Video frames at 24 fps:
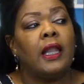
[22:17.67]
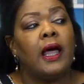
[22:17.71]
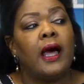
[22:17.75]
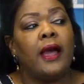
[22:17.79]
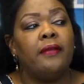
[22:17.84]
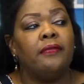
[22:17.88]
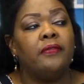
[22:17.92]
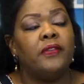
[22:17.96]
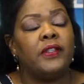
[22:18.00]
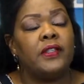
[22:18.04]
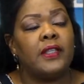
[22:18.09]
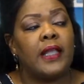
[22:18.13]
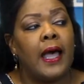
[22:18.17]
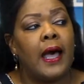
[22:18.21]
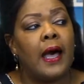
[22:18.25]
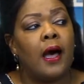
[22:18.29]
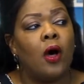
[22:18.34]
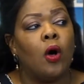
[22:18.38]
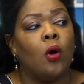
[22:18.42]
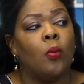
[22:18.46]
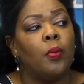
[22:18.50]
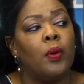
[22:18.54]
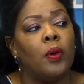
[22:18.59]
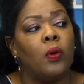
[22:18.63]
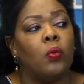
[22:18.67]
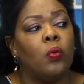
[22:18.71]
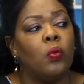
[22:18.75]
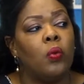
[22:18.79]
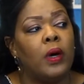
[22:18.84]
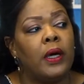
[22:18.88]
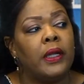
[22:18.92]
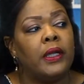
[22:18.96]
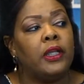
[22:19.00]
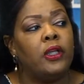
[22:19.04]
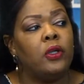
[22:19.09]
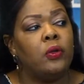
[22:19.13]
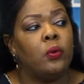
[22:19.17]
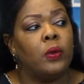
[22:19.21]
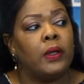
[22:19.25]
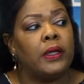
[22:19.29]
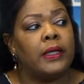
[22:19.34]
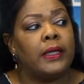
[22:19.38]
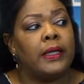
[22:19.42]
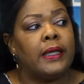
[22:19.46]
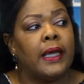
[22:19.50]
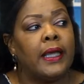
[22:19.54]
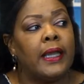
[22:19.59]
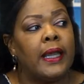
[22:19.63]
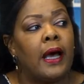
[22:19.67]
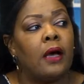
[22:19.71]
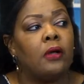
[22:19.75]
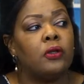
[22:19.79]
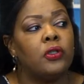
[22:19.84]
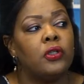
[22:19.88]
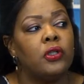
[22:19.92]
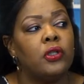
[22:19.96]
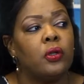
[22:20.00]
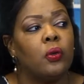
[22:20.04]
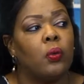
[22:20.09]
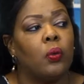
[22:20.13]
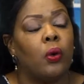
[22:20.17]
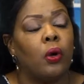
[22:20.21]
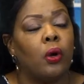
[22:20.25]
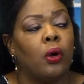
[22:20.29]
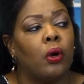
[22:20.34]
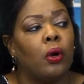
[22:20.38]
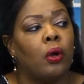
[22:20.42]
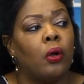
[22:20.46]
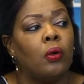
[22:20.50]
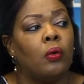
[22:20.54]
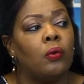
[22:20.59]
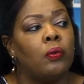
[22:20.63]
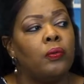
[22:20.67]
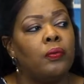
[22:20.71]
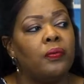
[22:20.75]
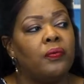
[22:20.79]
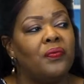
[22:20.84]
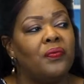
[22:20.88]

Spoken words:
lifestyle, but what do you want to get out to the world?